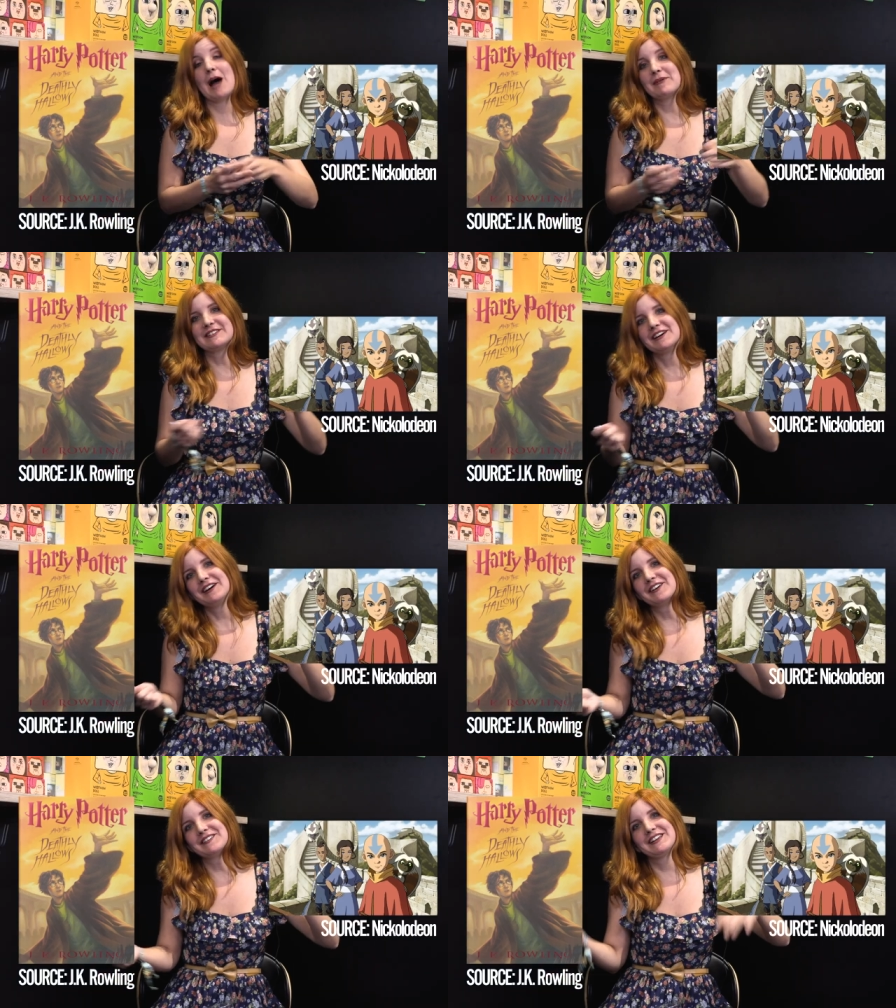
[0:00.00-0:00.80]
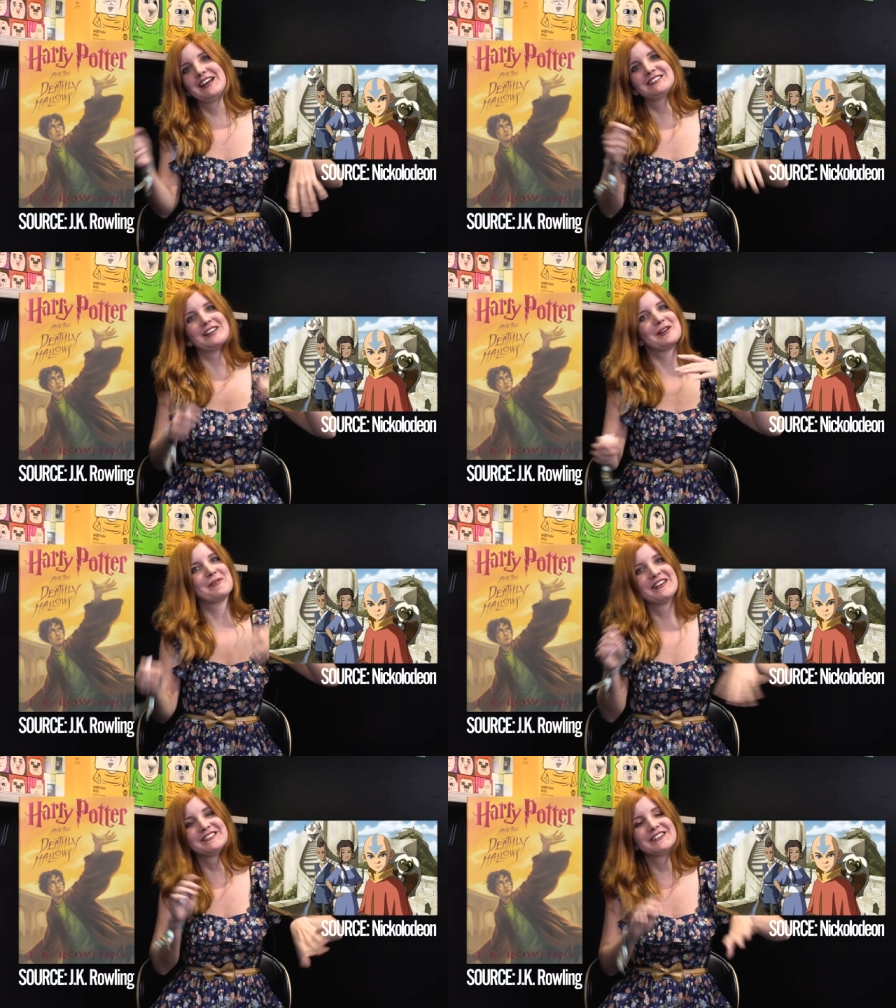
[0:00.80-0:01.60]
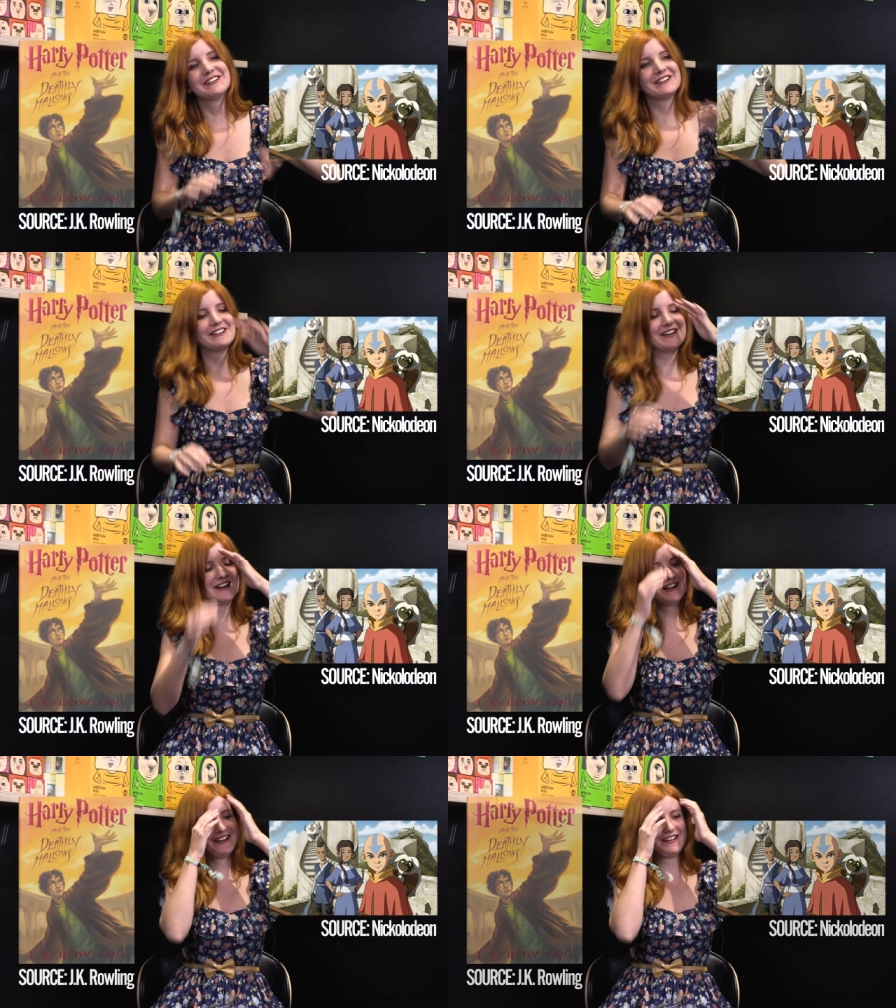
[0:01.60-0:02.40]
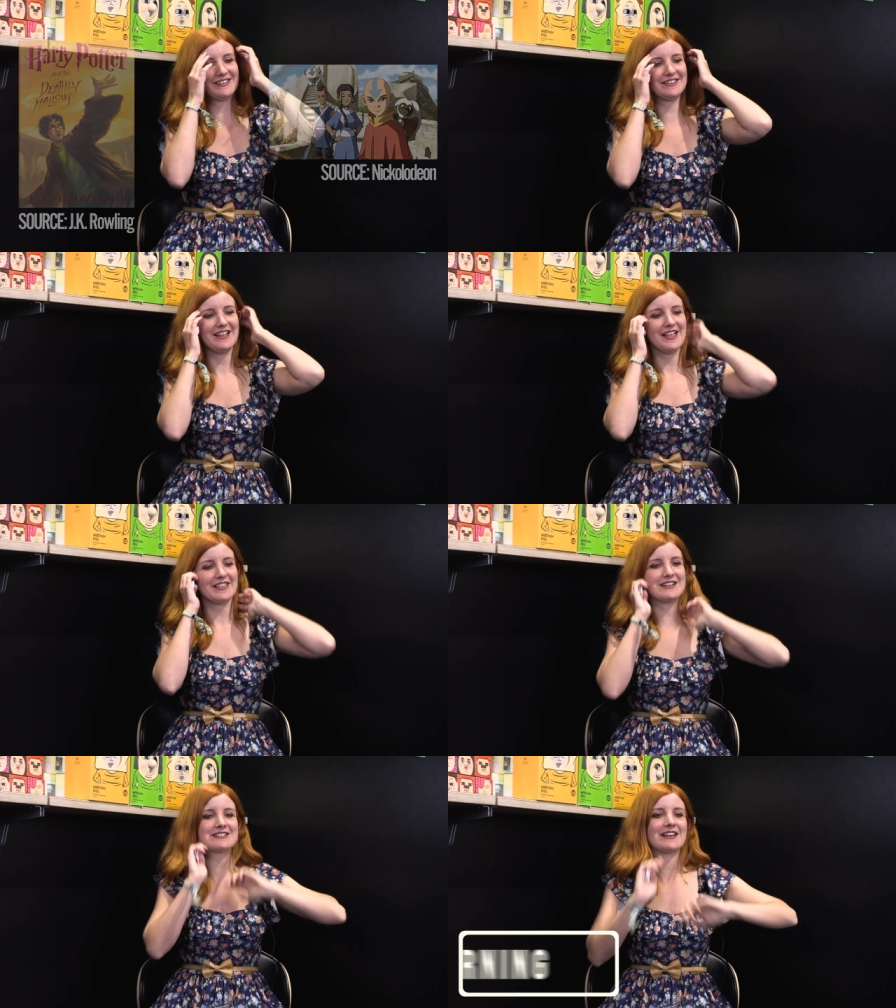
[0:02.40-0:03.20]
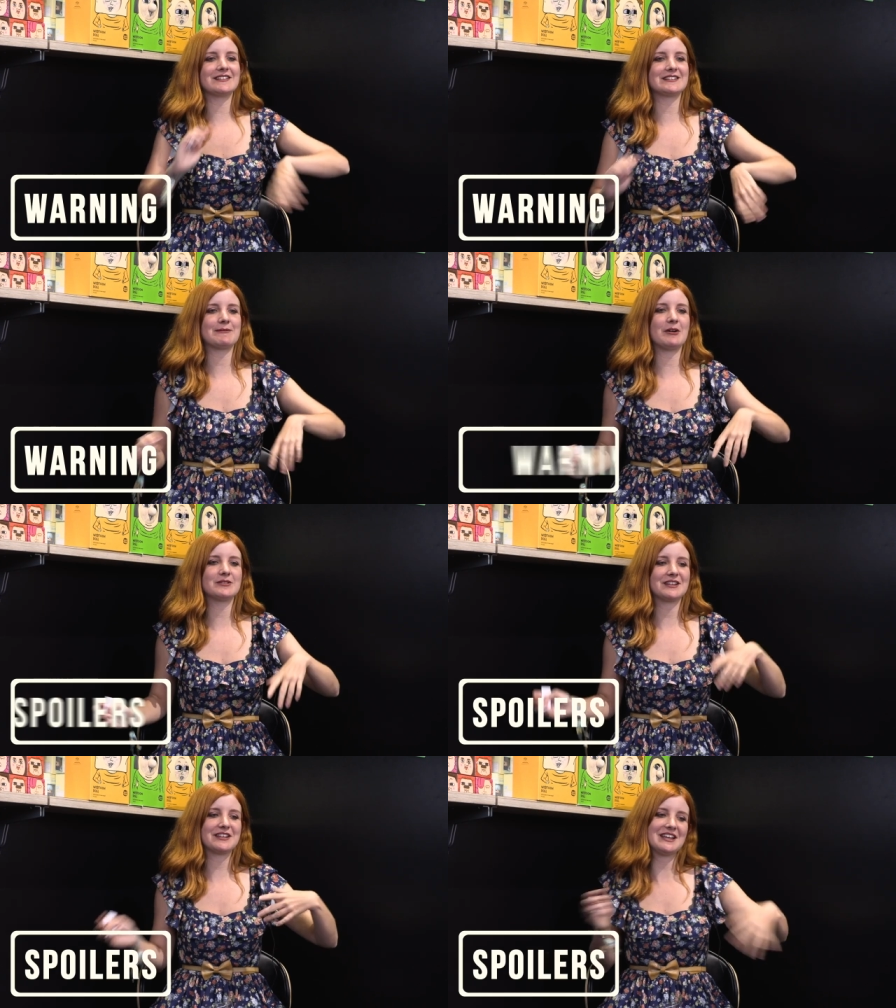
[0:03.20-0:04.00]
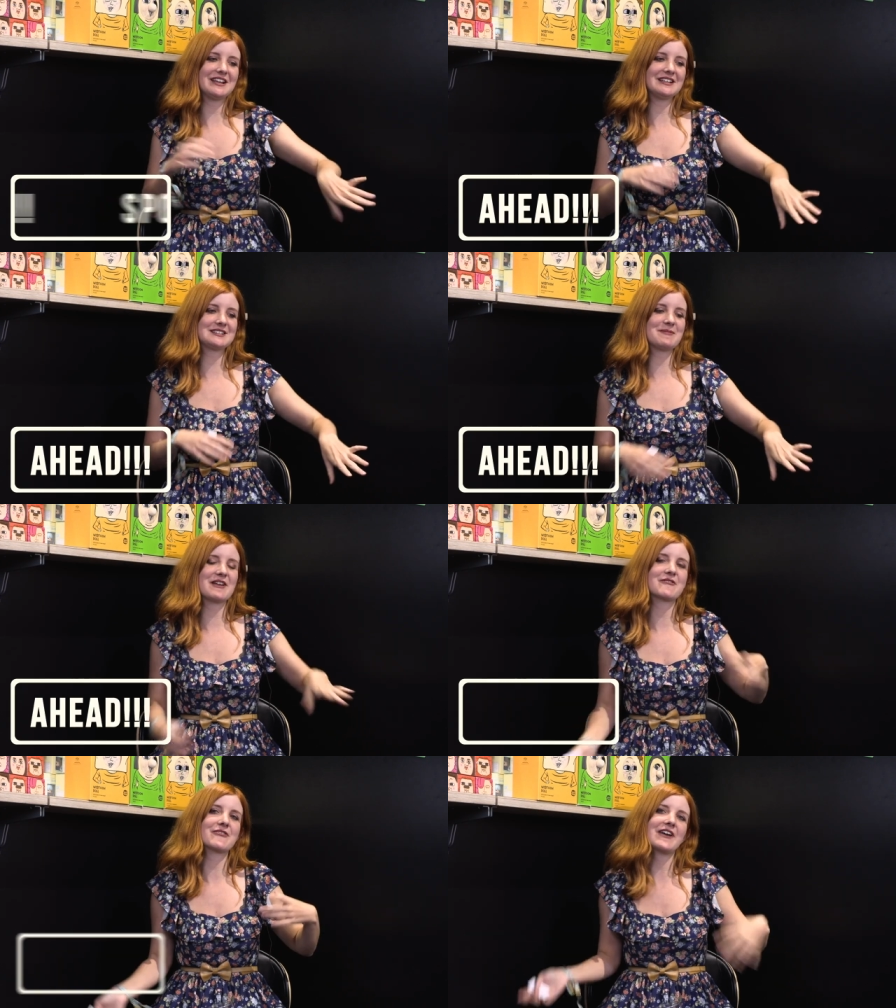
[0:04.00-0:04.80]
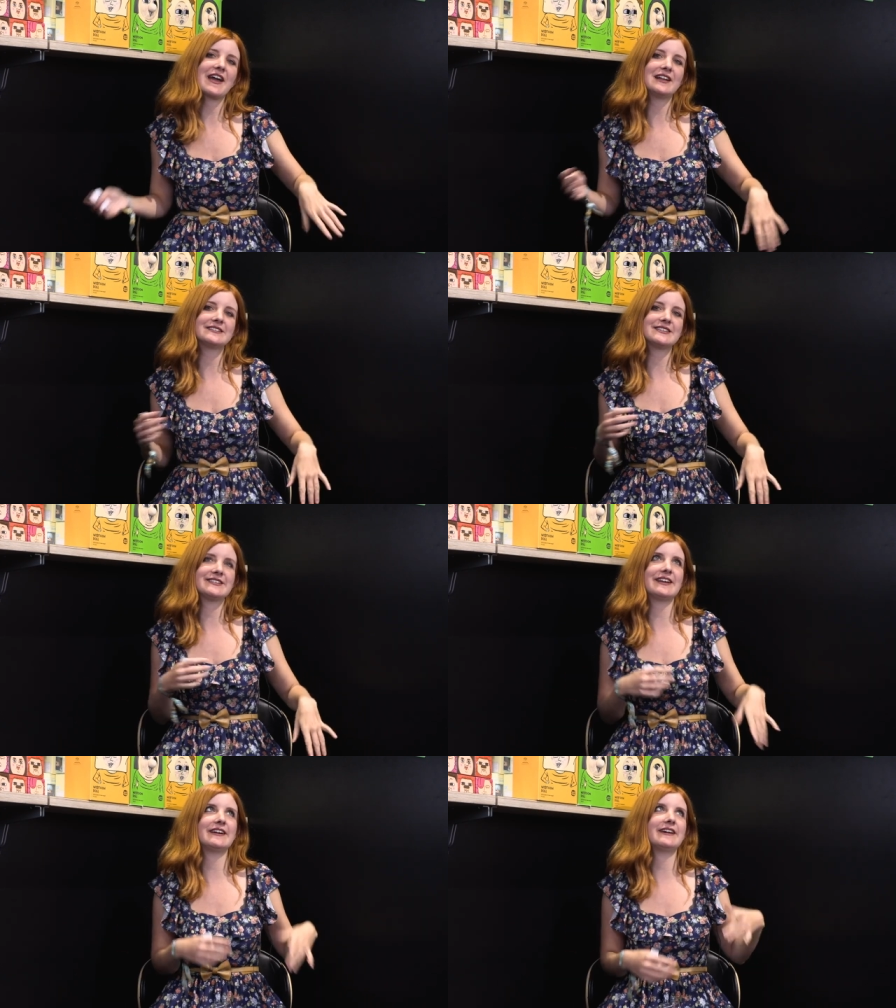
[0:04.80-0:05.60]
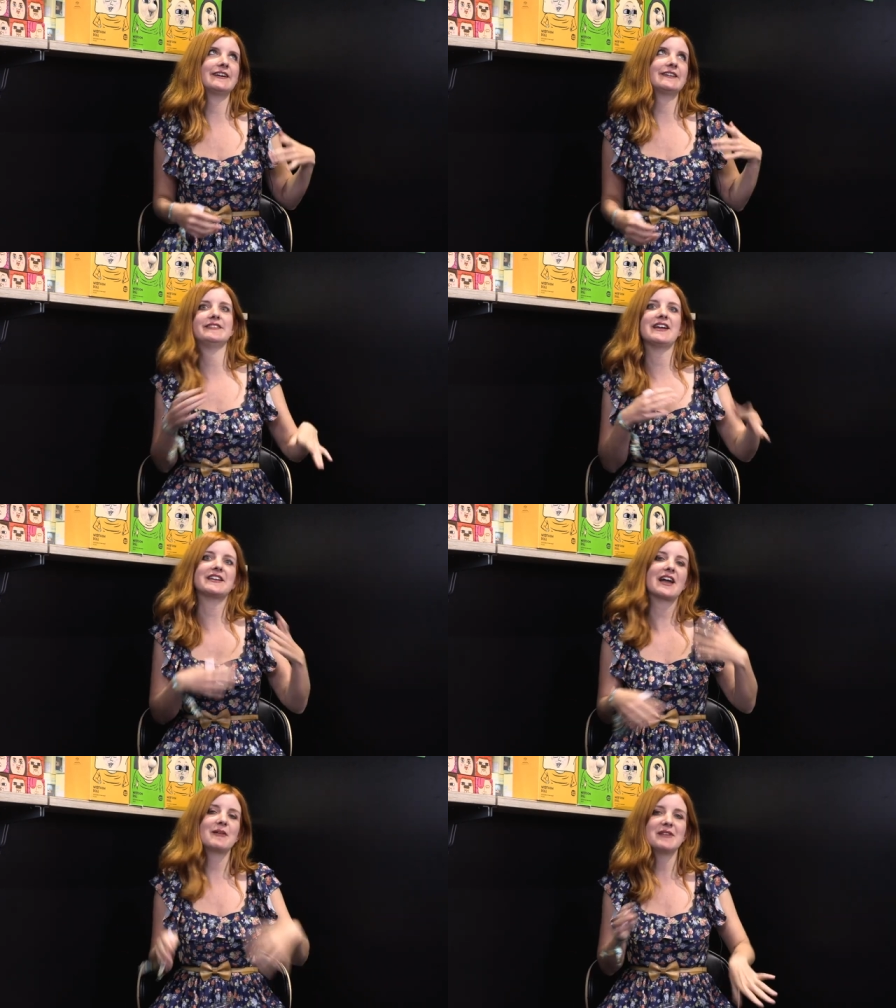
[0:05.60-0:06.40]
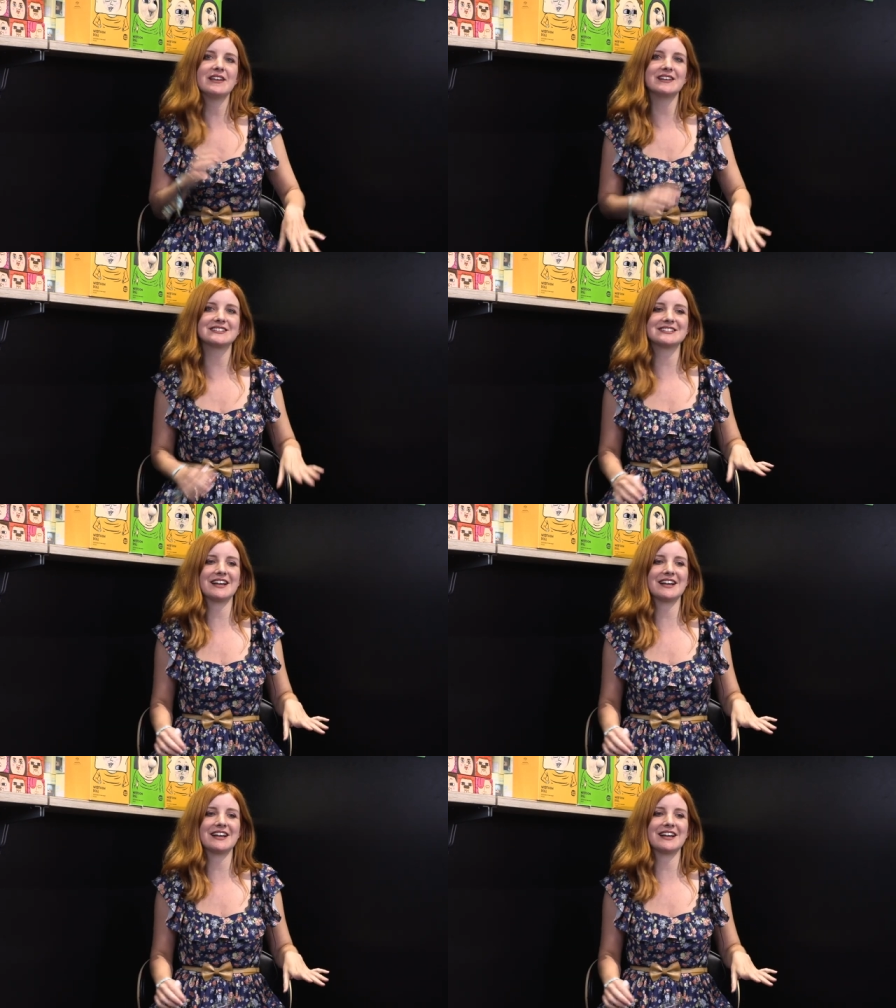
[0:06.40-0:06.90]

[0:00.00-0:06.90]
Avatar, The Last Airbender, and things like this about kids being friends, their dynamics,